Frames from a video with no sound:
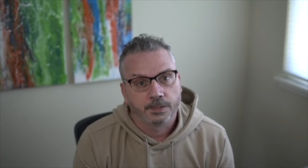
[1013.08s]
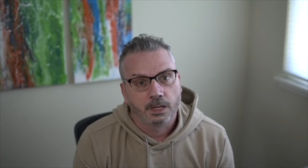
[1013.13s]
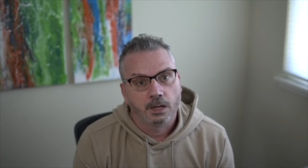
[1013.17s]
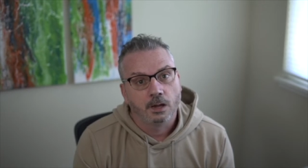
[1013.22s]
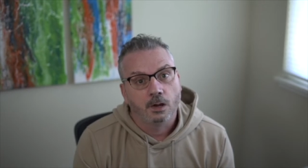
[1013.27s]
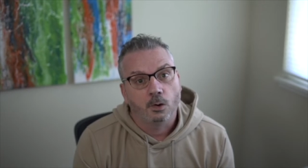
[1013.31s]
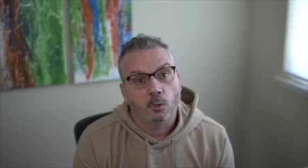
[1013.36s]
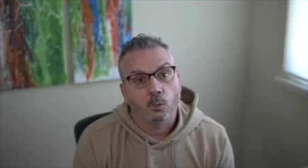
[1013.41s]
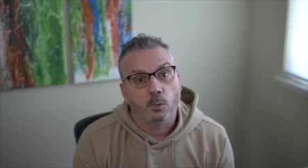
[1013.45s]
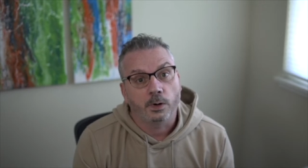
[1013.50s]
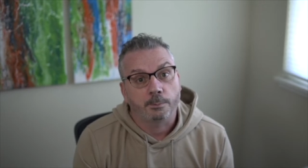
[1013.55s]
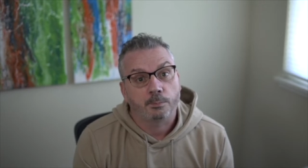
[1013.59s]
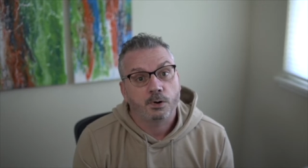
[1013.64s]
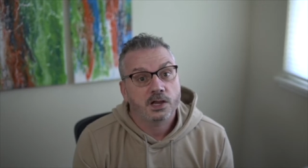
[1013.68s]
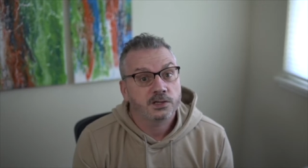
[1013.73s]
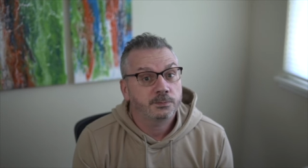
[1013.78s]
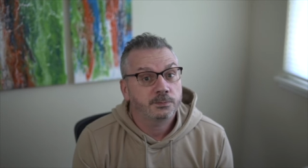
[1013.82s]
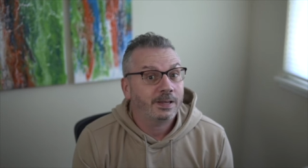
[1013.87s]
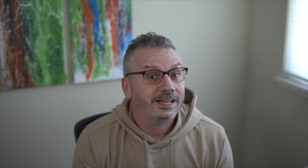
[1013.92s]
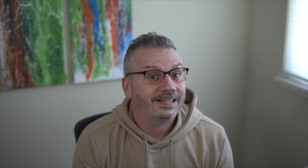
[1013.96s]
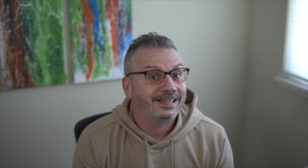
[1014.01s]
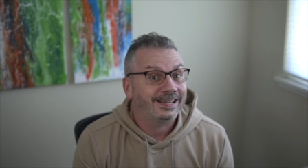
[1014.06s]
When a
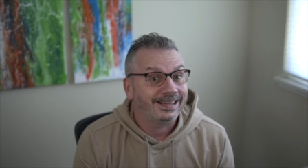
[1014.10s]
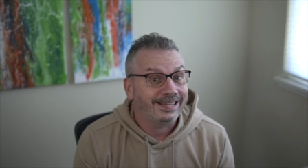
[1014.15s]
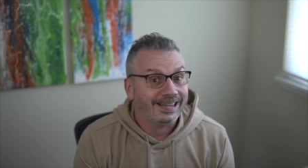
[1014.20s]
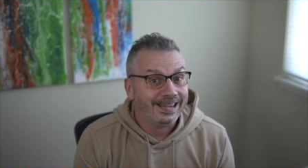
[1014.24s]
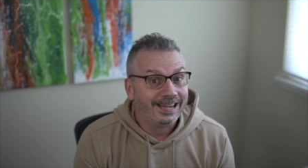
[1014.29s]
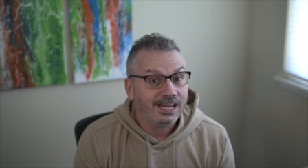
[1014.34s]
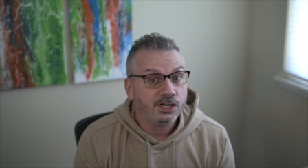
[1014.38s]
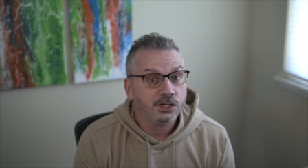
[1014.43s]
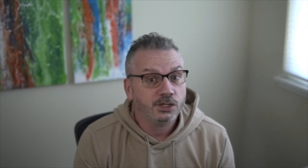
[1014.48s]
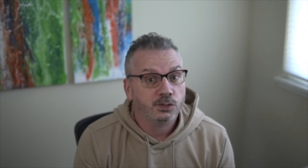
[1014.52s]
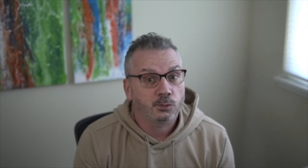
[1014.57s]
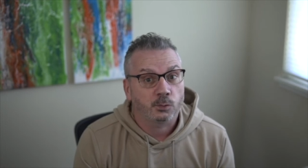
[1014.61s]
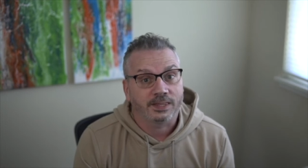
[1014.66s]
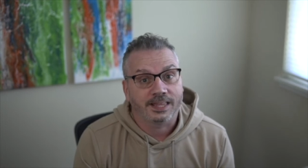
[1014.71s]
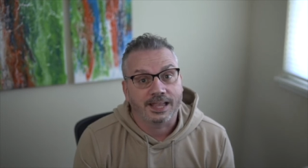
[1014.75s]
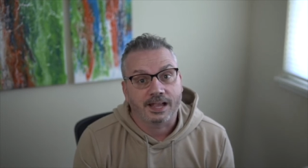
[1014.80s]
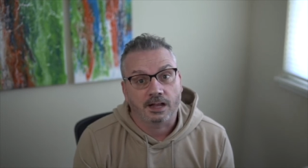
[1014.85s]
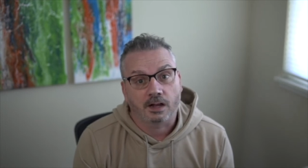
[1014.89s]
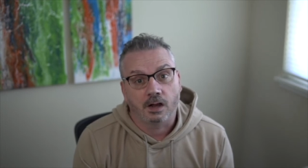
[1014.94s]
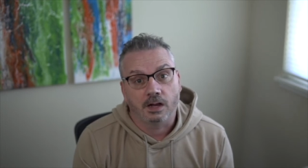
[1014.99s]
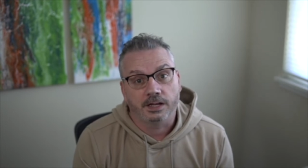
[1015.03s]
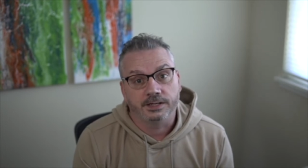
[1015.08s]
prospect engages with
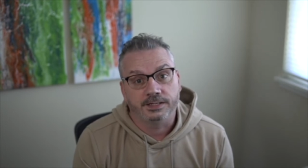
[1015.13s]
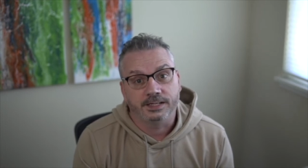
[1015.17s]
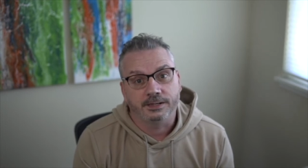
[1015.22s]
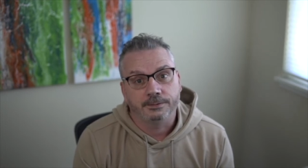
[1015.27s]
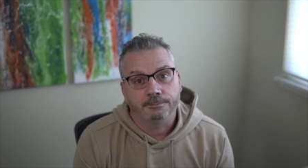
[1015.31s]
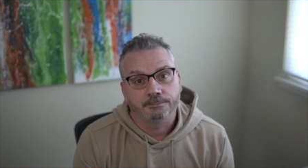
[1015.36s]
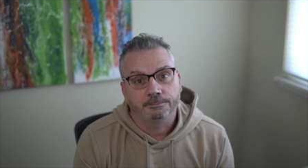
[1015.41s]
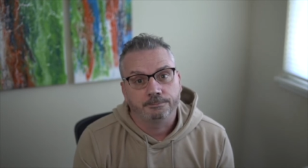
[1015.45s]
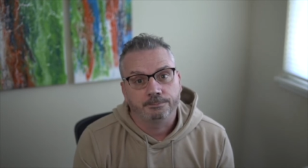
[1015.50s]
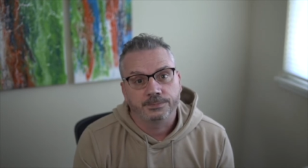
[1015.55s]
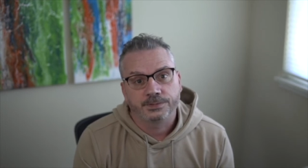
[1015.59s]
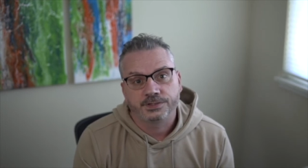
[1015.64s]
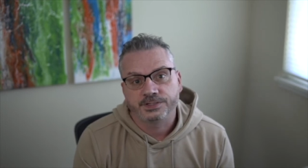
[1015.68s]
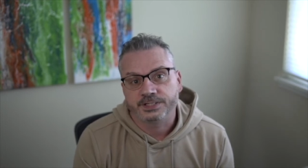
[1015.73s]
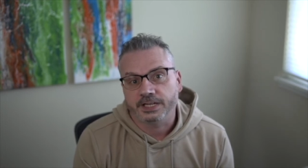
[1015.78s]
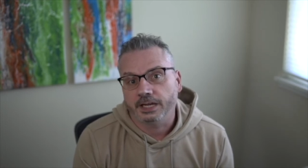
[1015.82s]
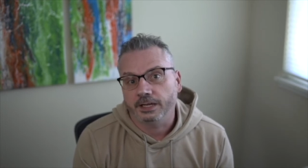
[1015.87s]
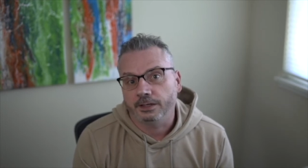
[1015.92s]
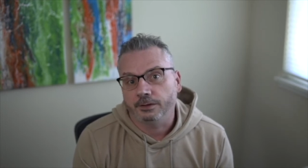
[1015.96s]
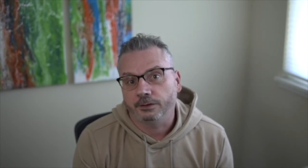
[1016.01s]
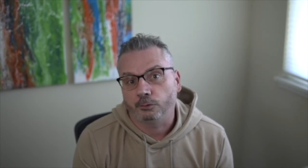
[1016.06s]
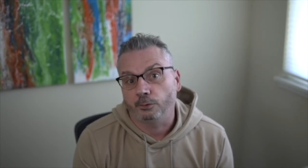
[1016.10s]
that content,
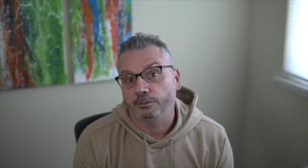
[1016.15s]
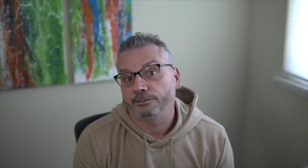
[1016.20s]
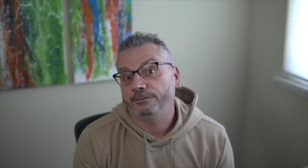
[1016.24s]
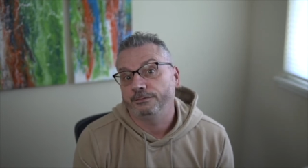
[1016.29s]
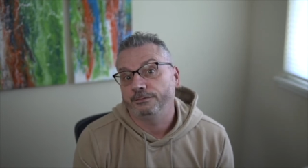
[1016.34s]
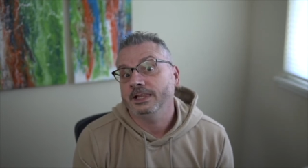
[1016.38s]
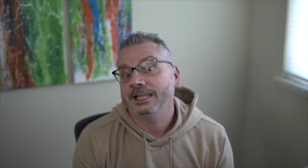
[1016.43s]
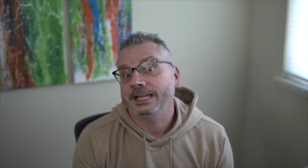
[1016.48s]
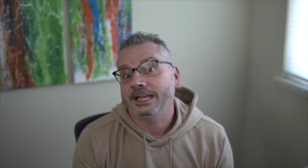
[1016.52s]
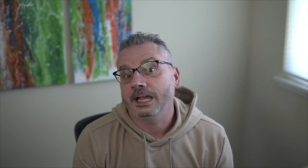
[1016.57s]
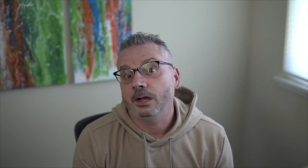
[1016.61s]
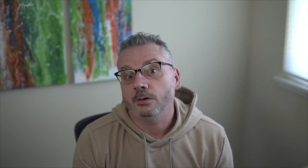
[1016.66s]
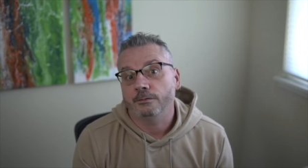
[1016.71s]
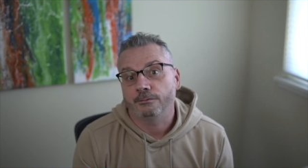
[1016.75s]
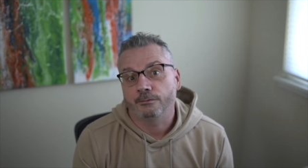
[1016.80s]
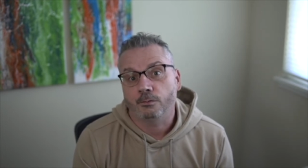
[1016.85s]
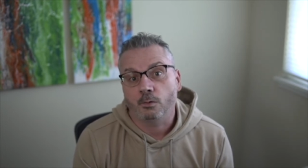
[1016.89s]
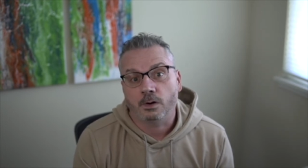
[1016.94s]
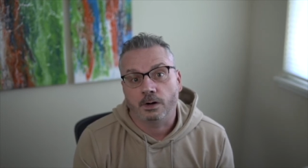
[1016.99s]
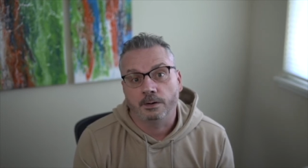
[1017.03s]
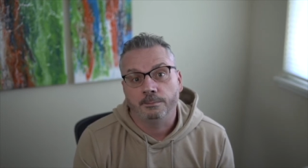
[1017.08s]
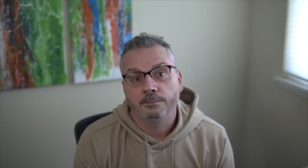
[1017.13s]
say through filling out a
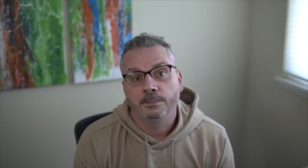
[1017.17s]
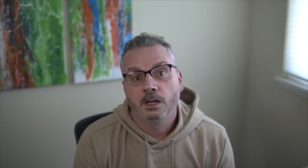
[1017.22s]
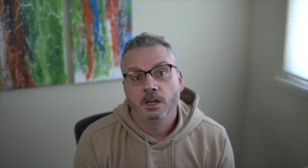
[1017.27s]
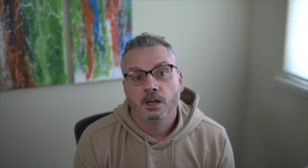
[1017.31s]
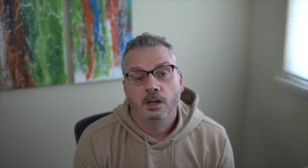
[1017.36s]
form,